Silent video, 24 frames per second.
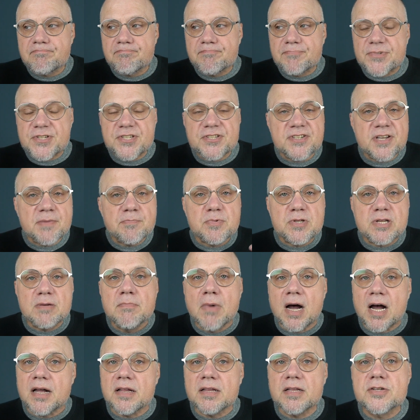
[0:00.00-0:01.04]

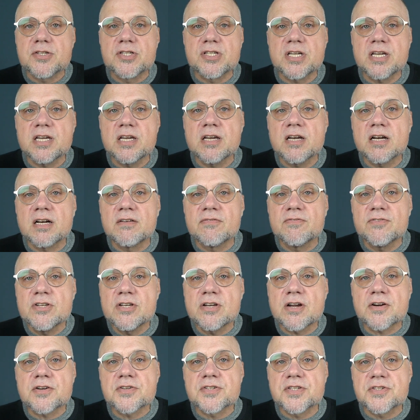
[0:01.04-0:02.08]
symptomology of
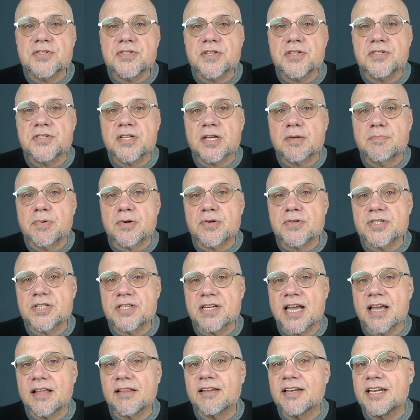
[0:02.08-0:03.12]
narcissistic
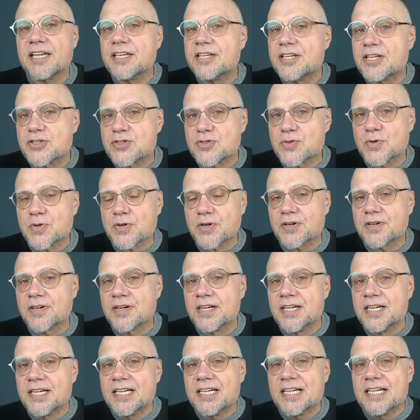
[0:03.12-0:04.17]
personality disorder.
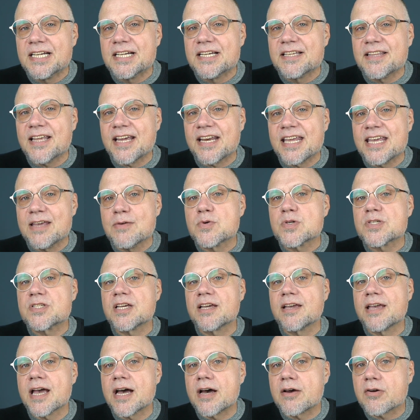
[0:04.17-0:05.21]
that he was
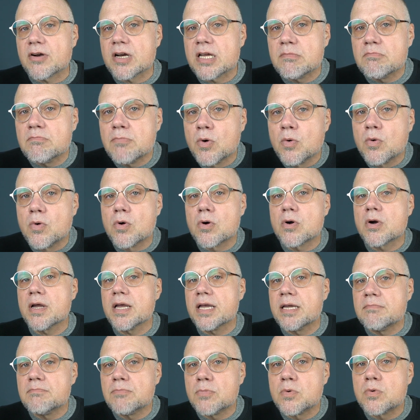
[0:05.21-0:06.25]
encountering more
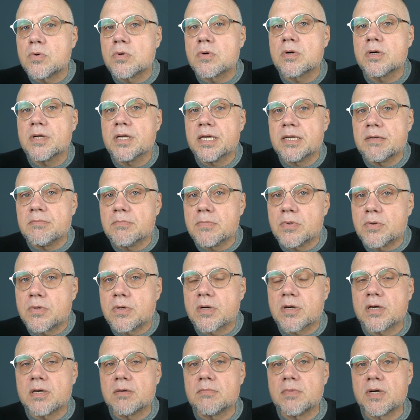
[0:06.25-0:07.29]
and more and
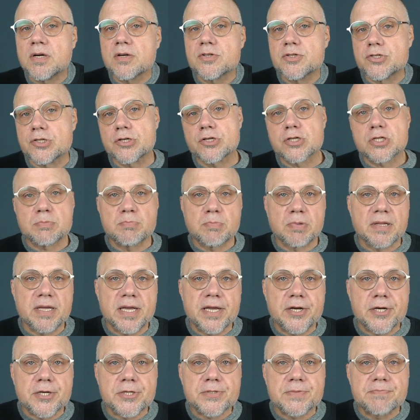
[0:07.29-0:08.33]
more among church
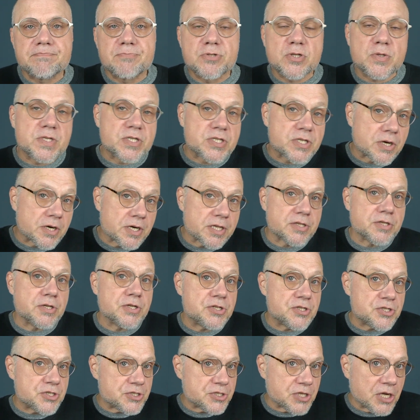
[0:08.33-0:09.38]
planners. So he started to
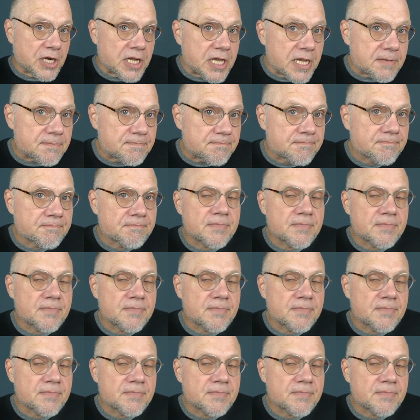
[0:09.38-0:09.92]
study it